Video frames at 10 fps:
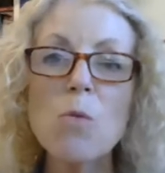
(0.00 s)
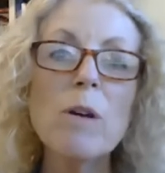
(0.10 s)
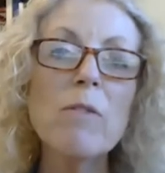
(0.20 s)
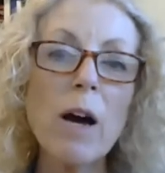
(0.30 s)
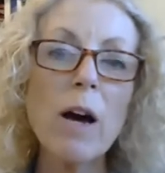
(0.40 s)

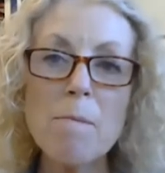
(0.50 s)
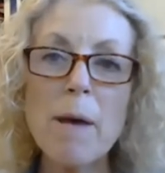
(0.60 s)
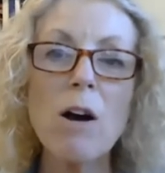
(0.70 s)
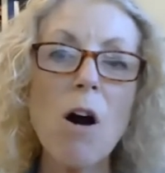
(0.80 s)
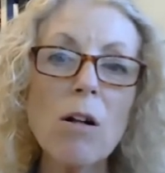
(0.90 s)
We've got to
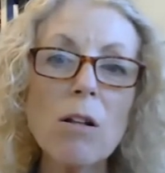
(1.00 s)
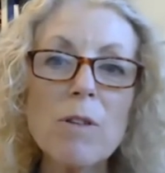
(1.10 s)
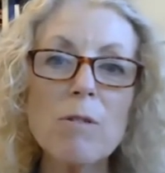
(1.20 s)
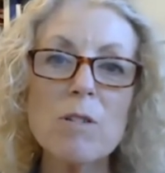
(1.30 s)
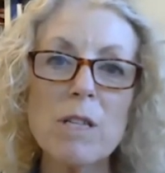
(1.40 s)
make all of
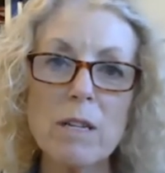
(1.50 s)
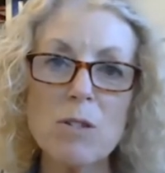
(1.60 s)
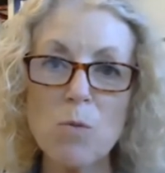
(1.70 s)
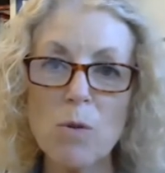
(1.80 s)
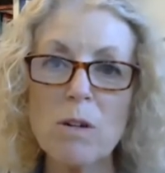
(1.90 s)
those
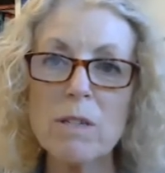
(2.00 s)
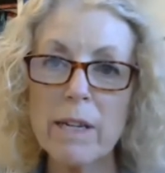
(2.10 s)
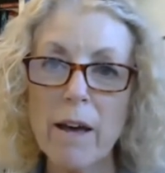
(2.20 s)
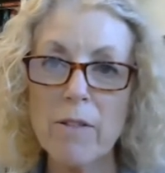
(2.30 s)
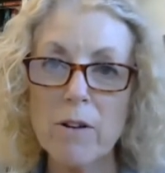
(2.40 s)
things work
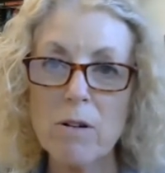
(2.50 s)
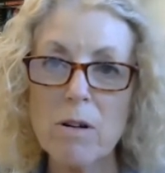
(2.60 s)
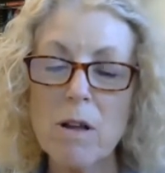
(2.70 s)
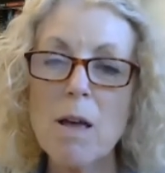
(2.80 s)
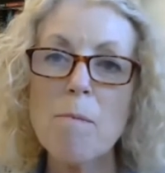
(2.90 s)
together,
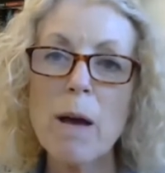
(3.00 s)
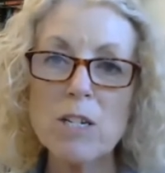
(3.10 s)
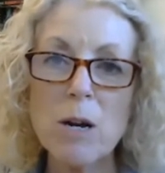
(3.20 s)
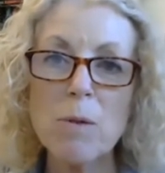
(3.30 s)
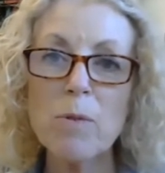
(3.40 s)

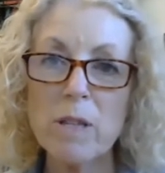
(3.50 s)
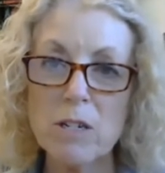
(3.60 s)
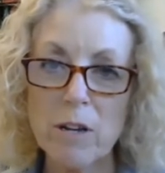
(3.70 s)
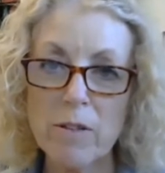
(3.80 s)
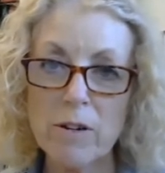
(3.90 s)
match up with
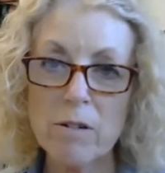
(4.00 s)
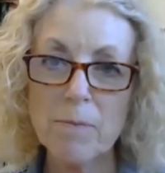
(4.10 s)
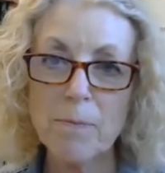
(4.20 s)
each other,